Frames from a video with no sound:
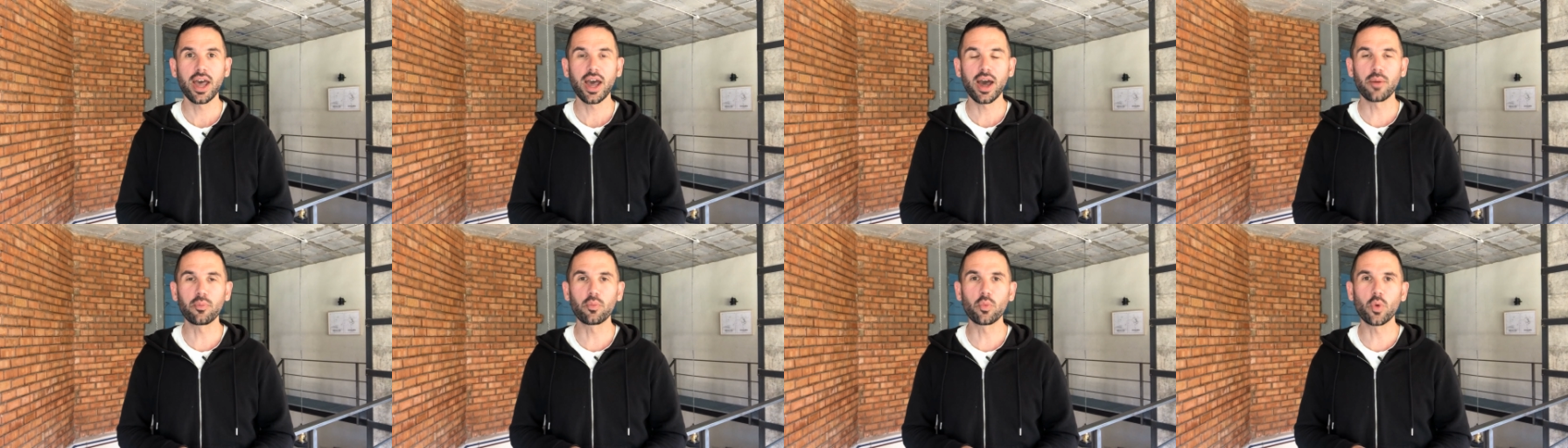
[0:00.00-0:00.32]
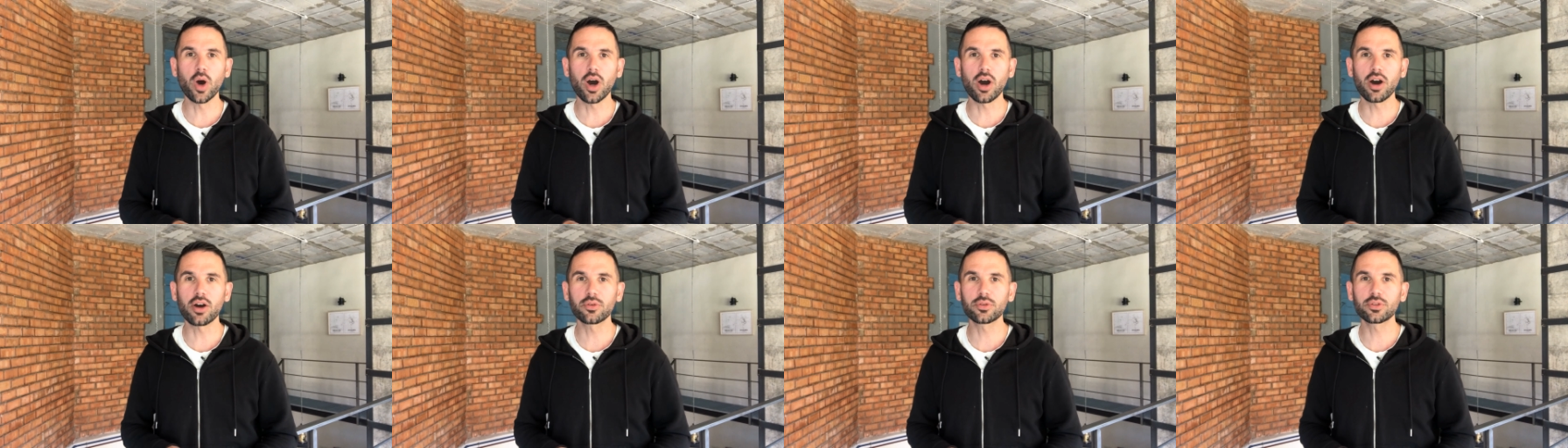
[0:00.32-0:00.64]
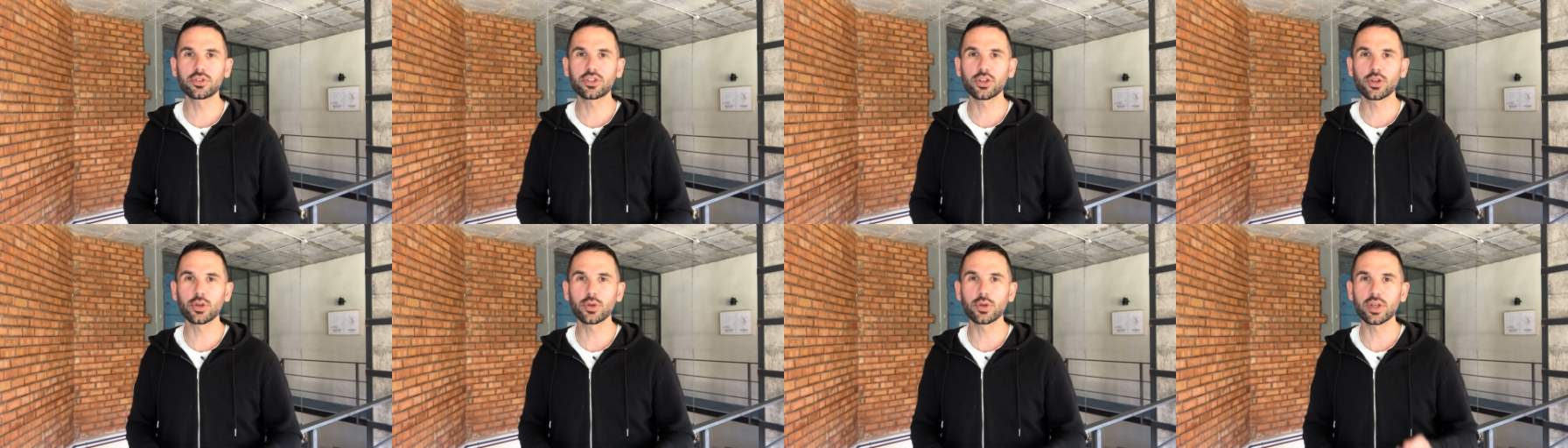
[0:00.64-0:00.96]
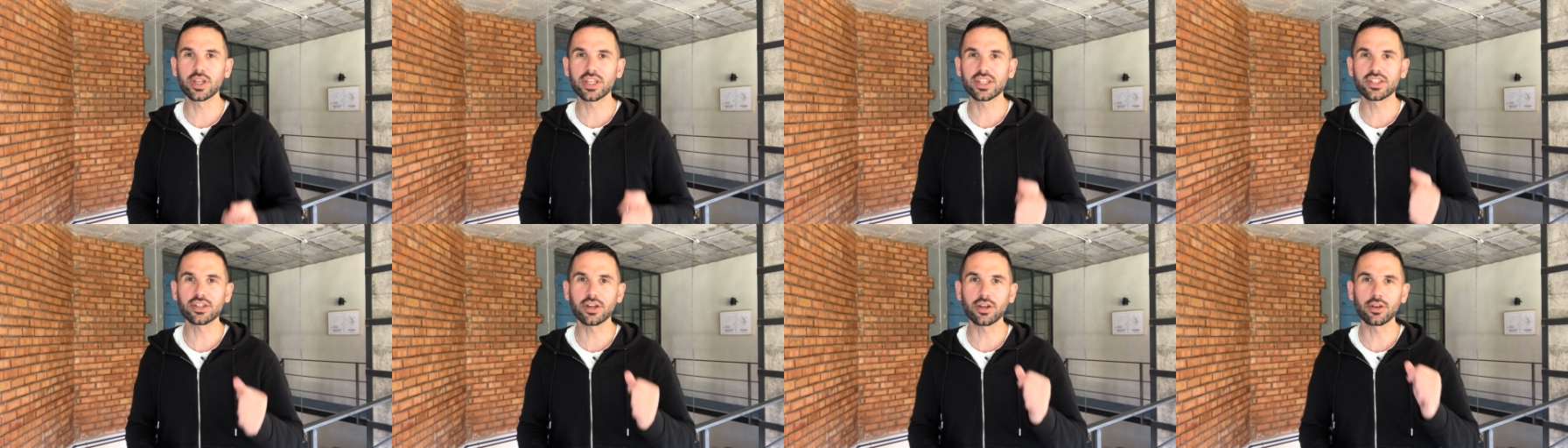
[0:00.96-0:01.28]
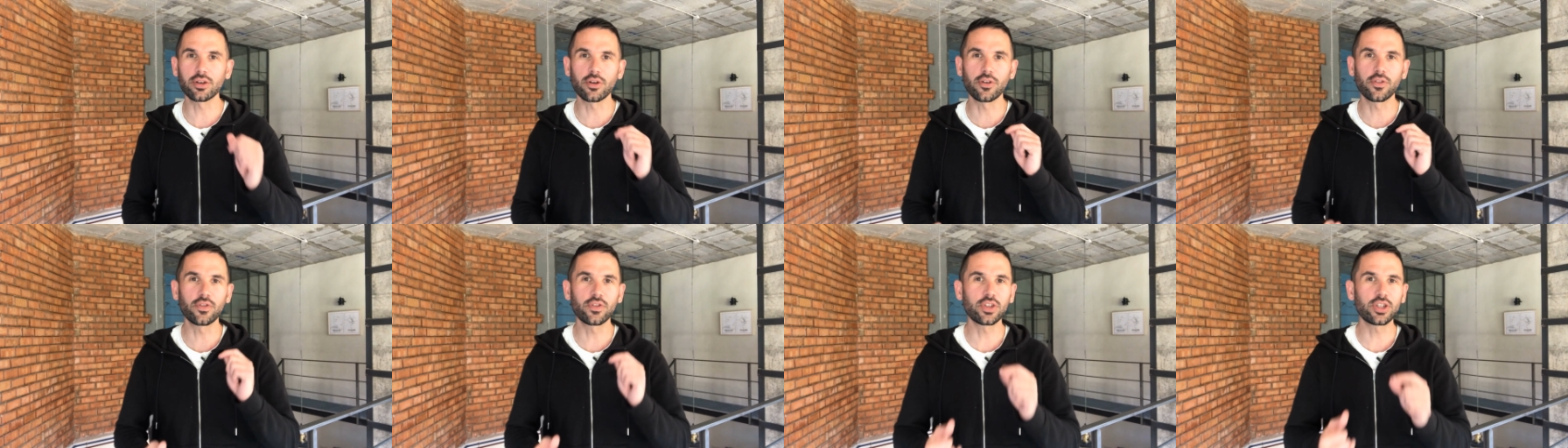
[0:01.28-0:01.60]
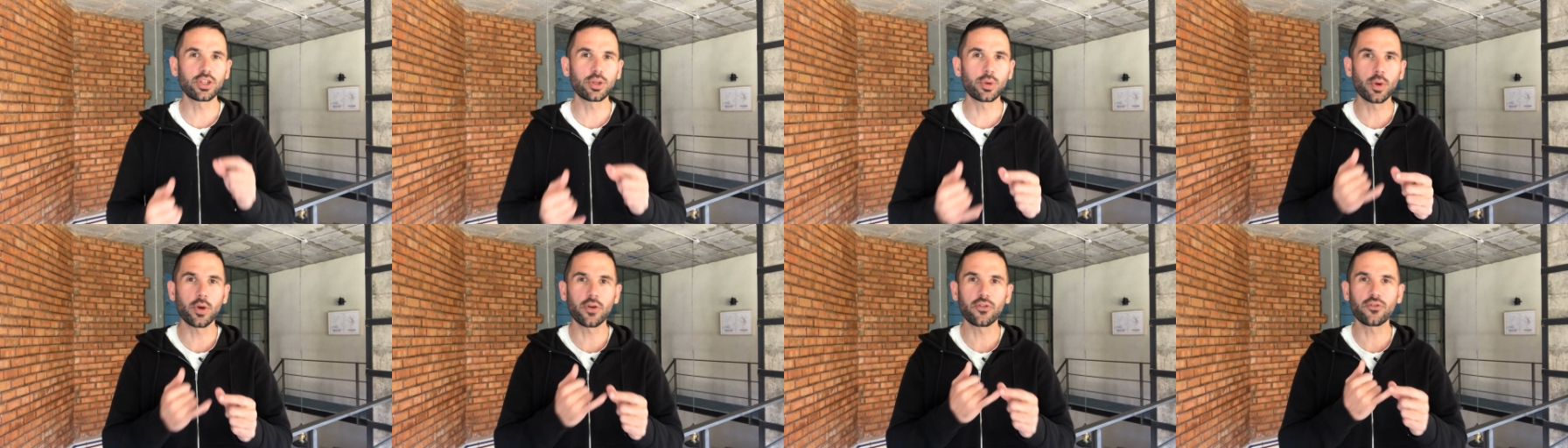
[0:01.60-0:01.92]
And what I'll do is I'll offer
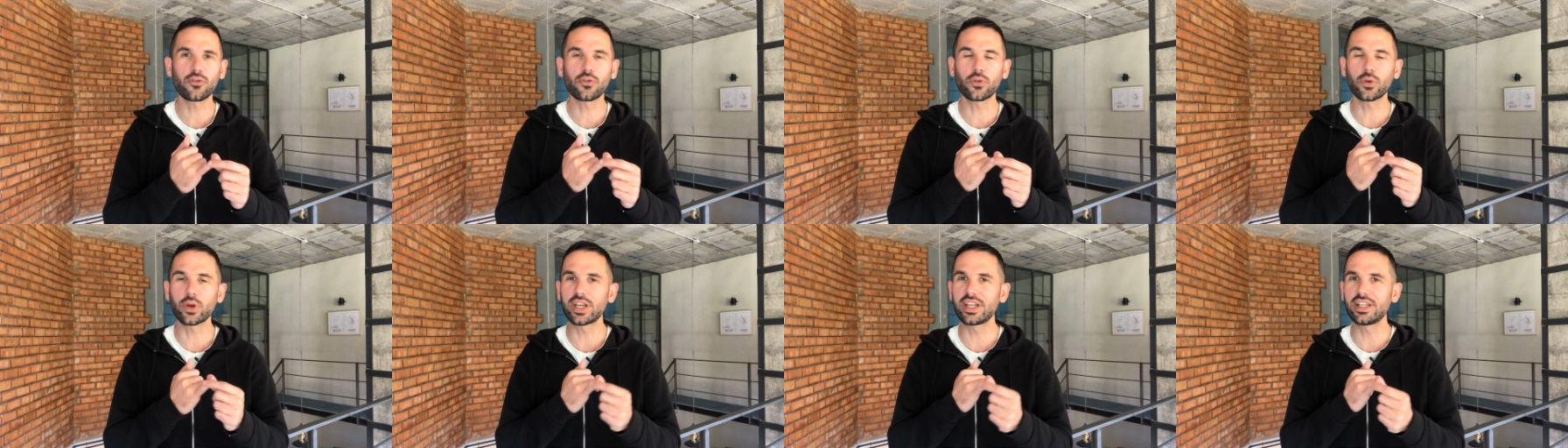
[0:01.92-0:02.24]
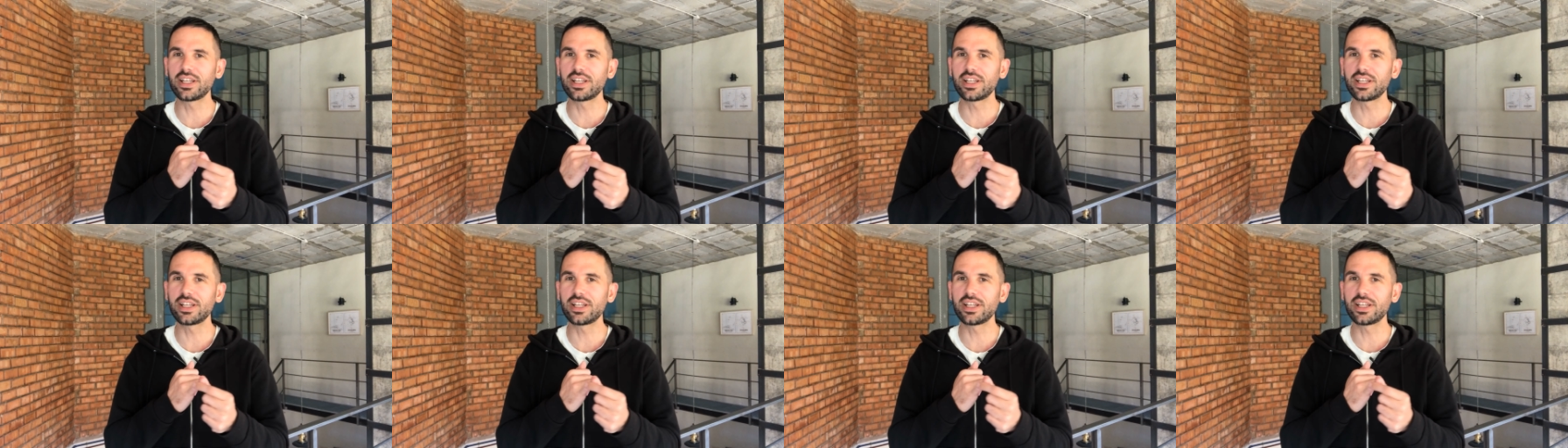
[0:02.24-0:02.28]
you a free